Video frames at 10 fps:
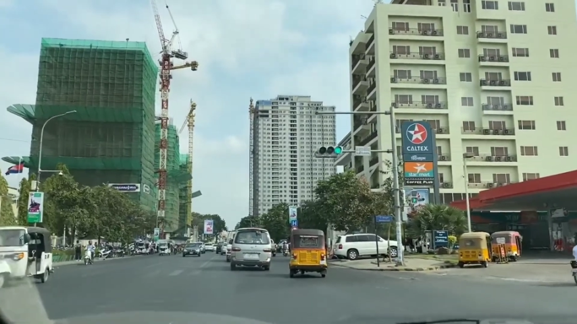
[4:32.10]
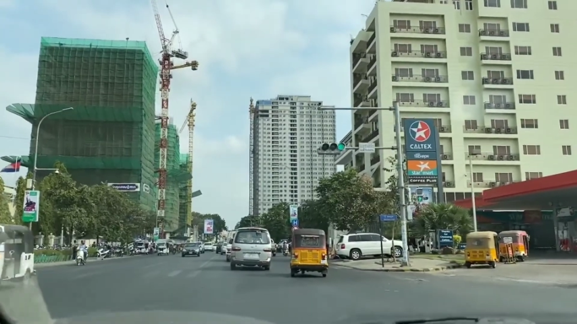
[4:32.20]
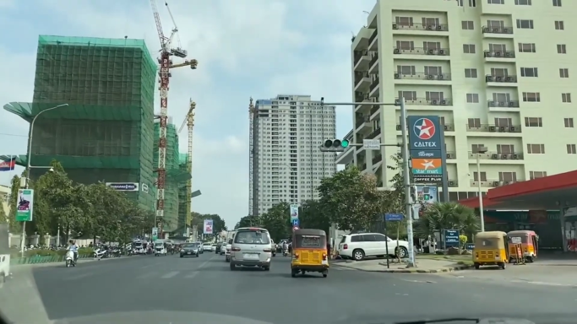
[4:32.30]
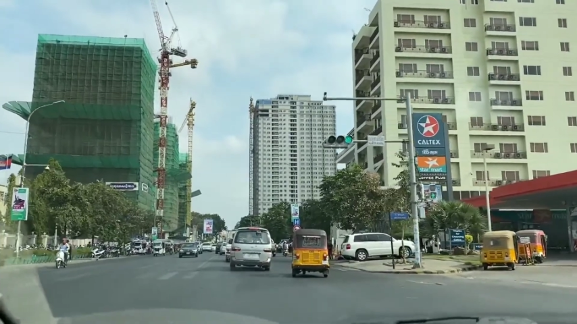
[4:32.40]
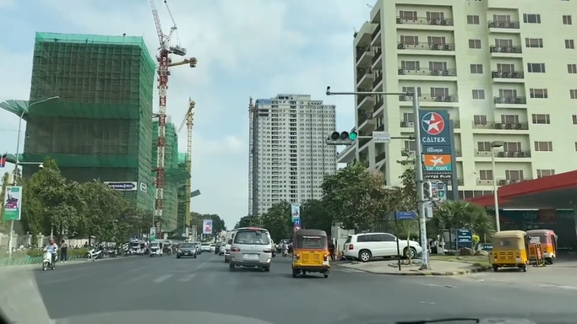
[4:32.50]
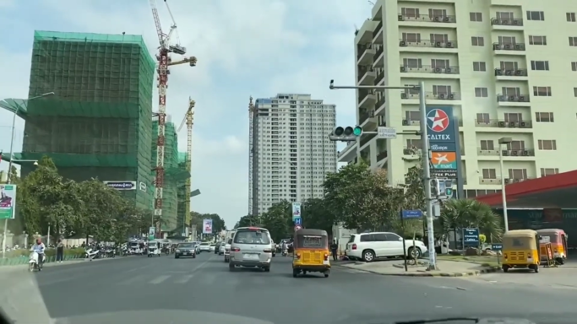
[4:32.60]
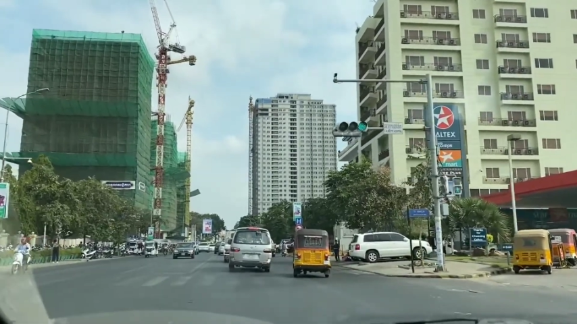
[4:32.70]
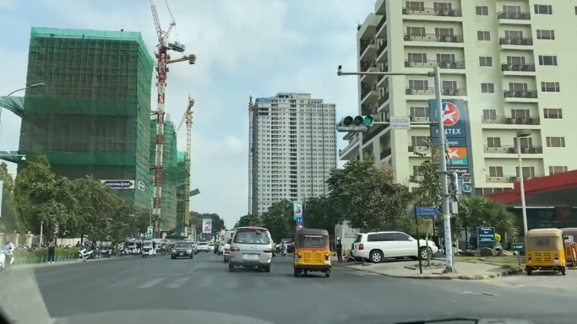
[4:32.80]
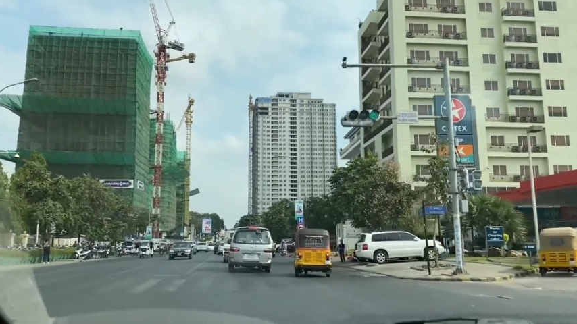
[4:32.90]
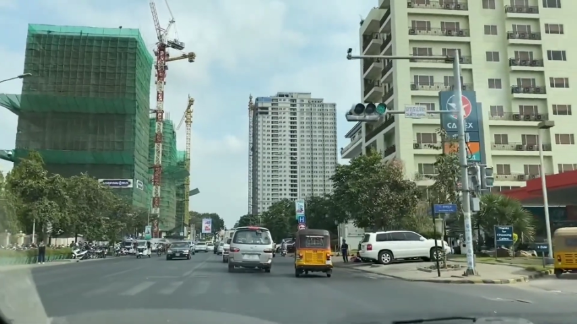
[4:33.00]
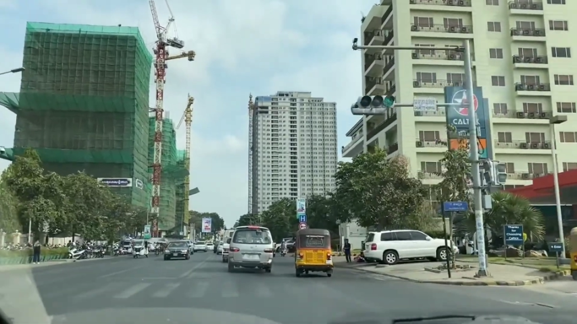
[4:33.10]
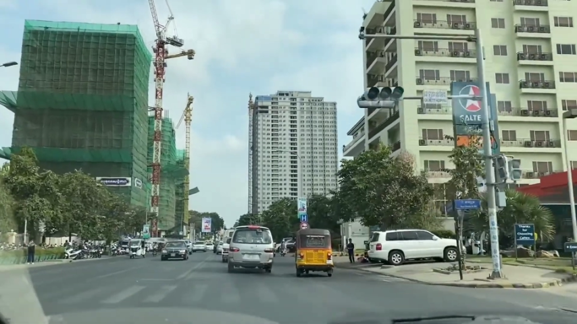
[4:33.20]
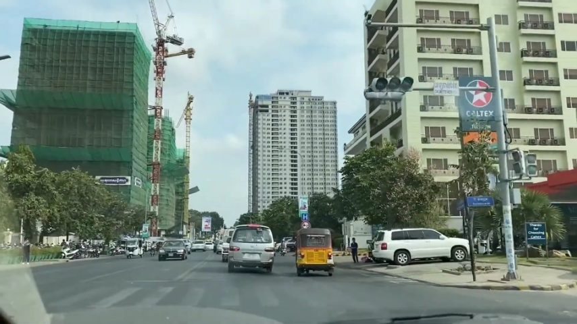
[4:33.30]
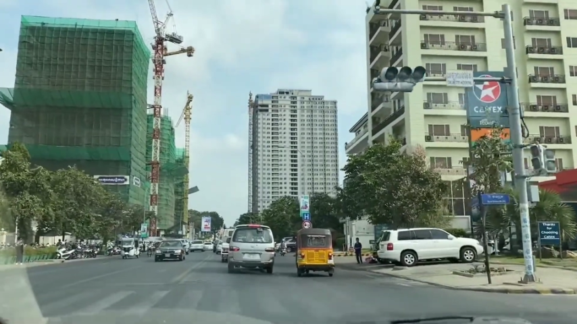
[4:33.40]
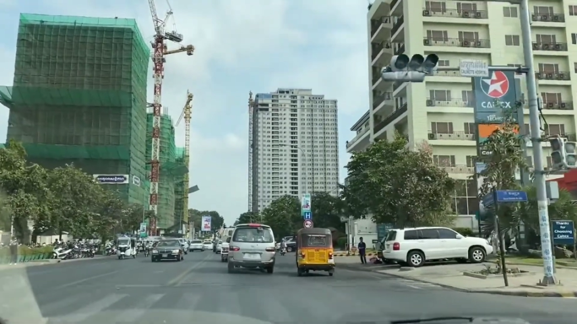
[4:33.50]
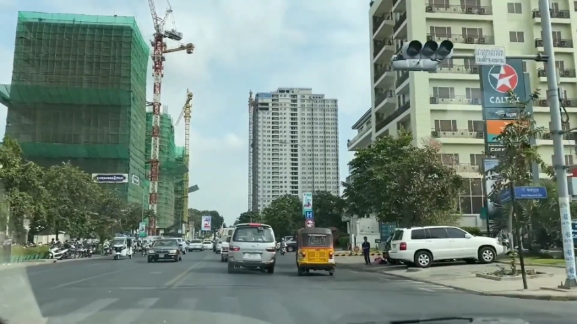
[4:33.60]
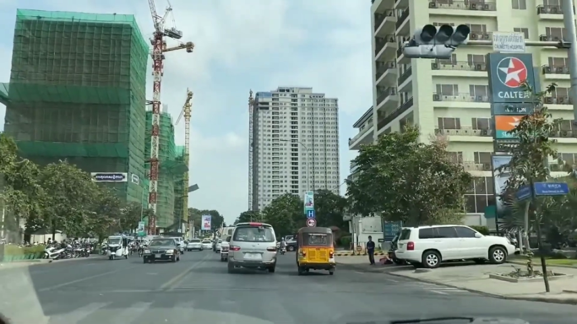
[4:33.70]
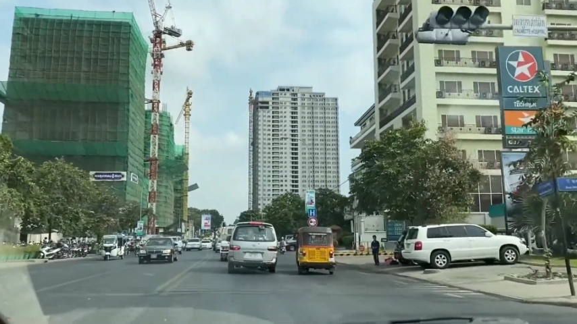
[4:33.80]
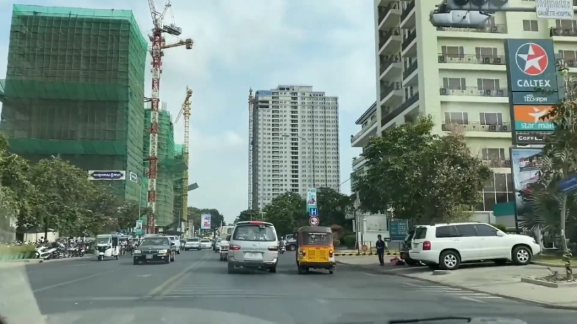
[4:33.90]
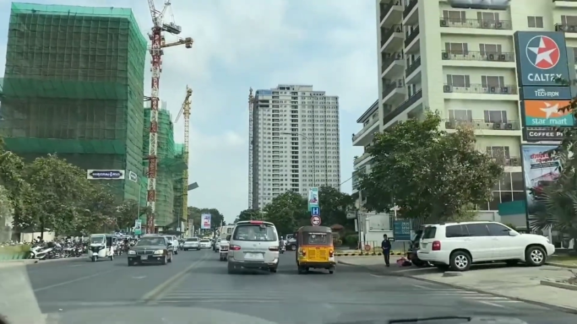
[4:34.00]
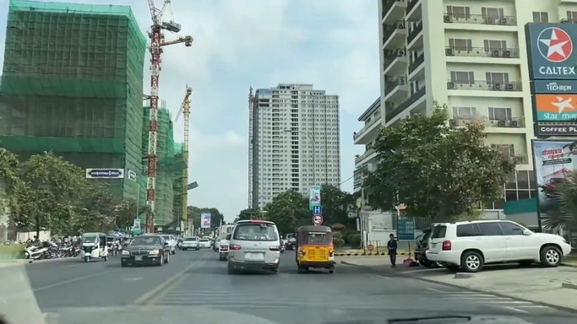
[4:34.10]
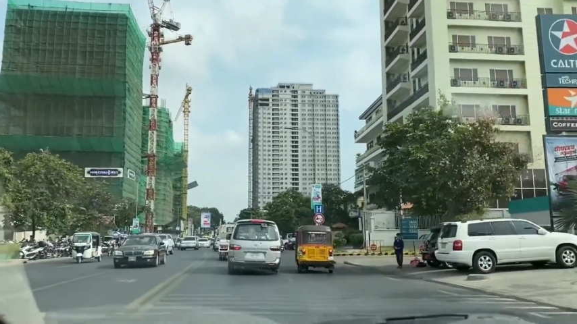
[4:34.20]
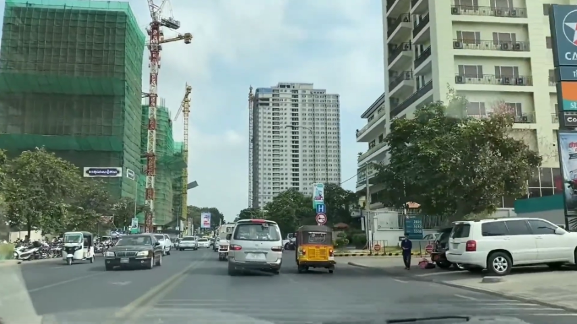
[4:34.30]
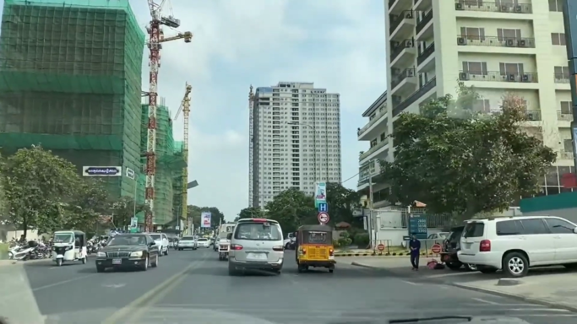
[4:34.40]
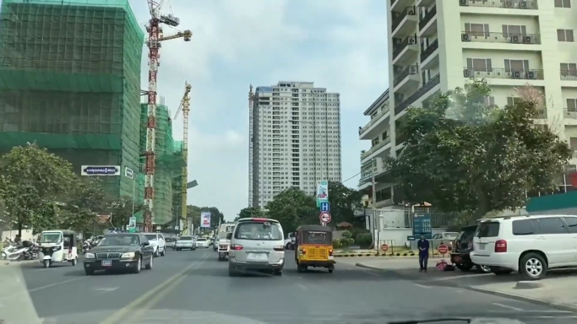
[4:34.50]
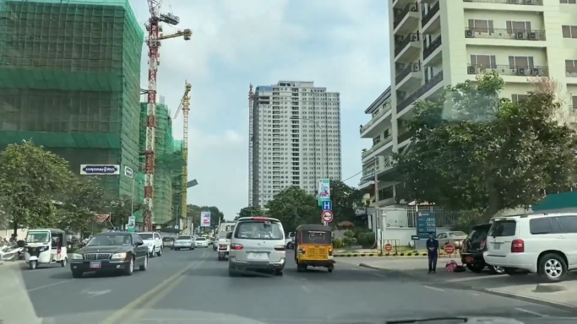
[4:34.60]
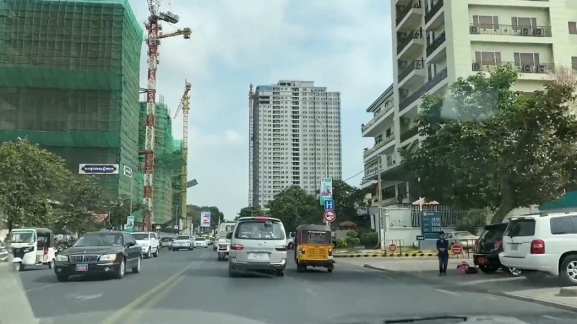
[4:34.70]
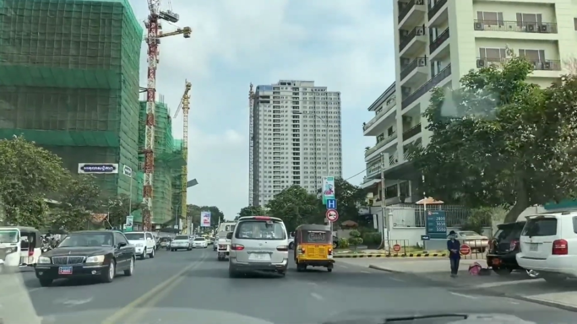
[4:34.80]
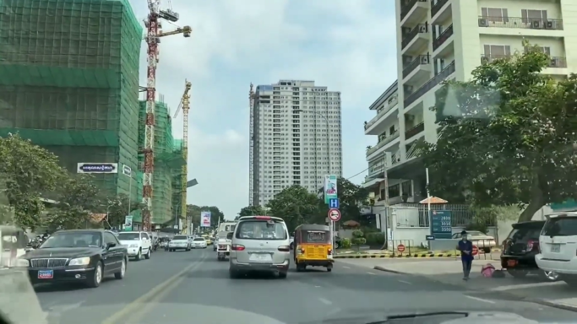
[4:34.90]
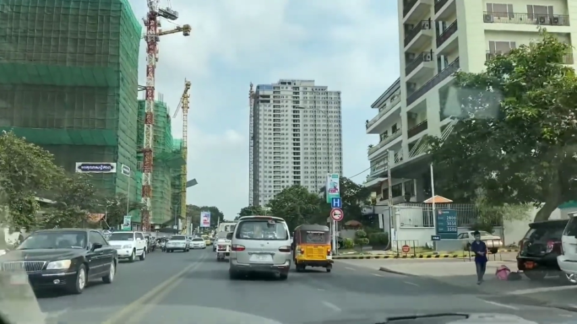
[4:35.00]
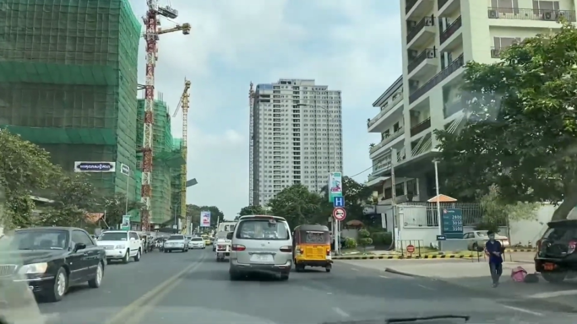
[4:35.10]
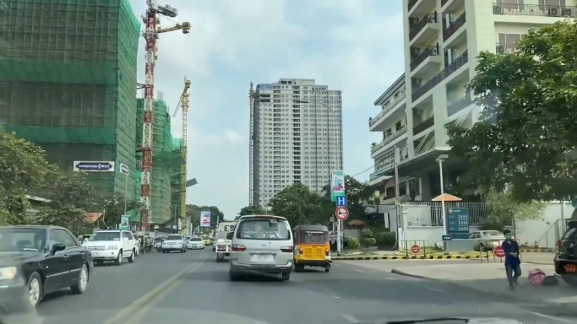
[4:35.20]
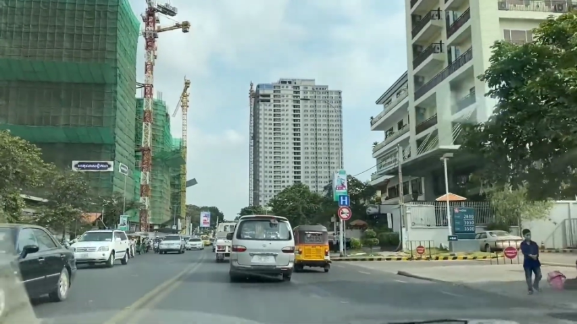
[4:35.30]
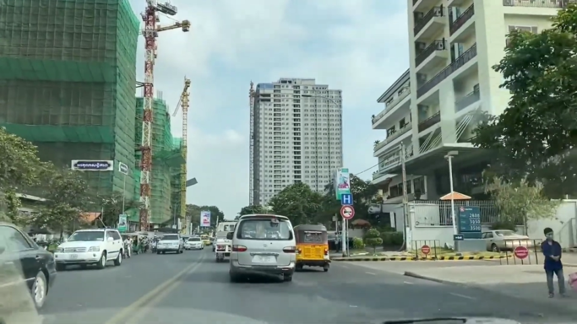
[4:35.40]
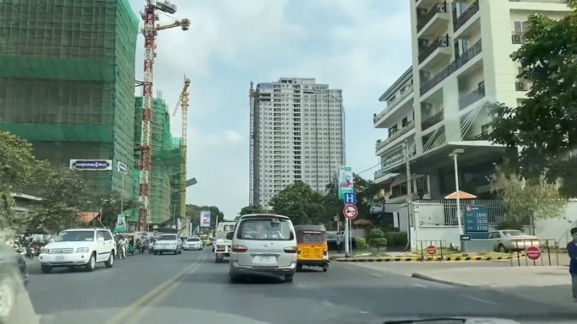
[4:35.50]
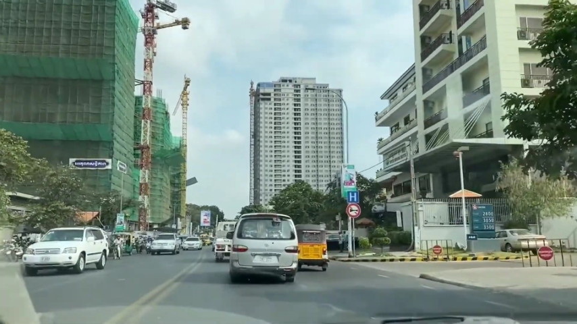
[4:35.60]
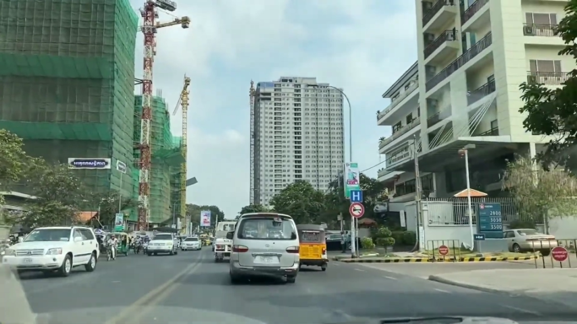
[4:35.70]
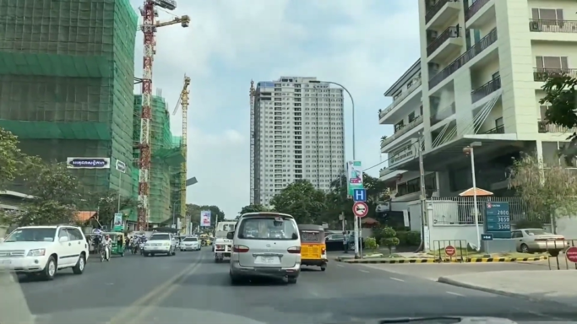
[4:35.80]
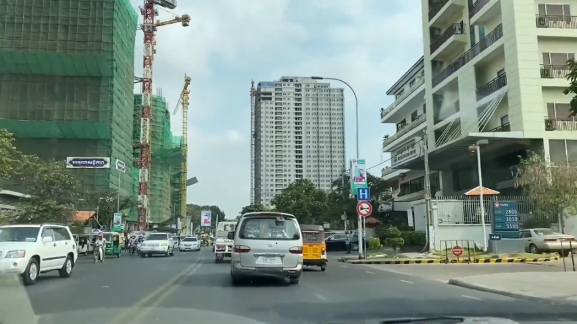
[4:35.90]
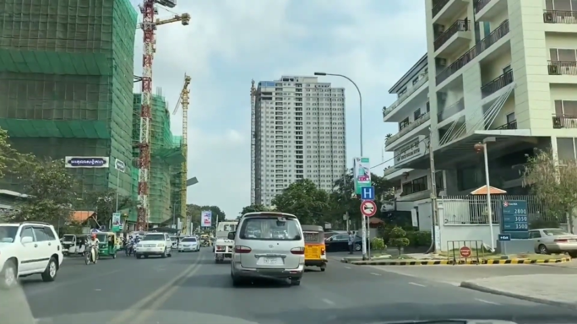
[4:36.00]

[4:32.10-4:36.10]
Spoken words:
(no speaker visible)